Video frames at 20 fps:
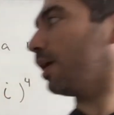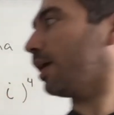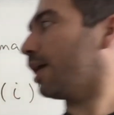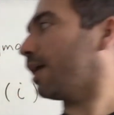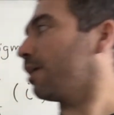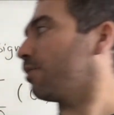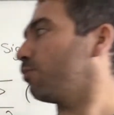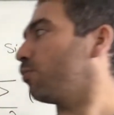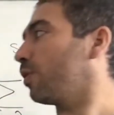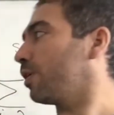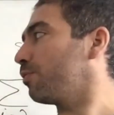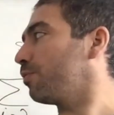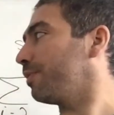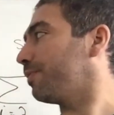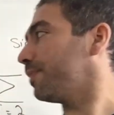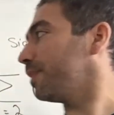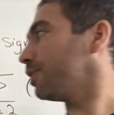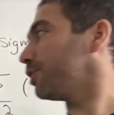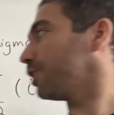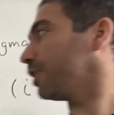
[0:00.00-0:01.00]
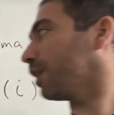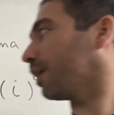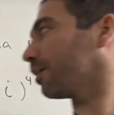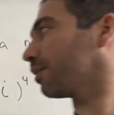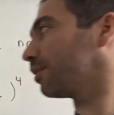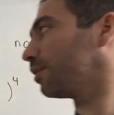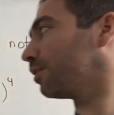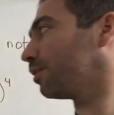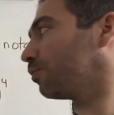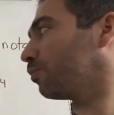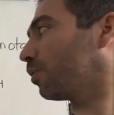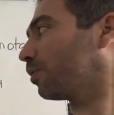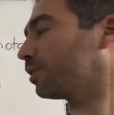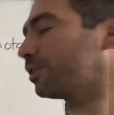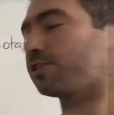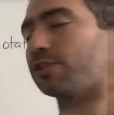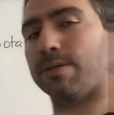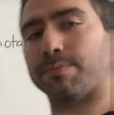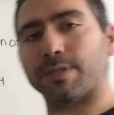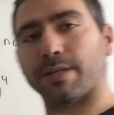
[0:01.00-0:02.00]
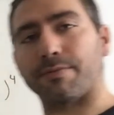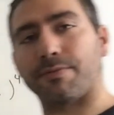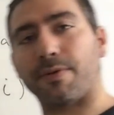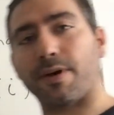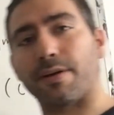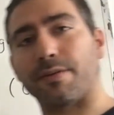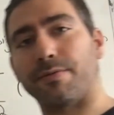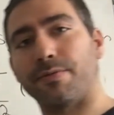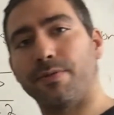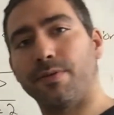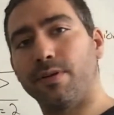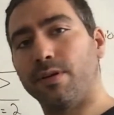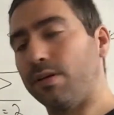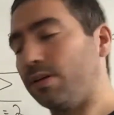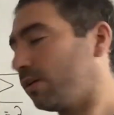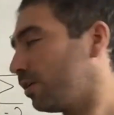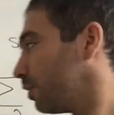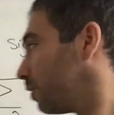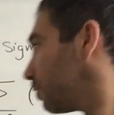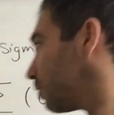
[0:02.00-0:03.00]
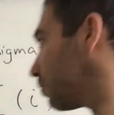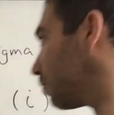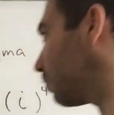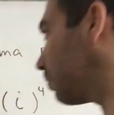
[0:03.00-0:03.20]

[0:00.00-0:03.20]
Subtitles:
And what are we finishing at? Well, it stops at 5. So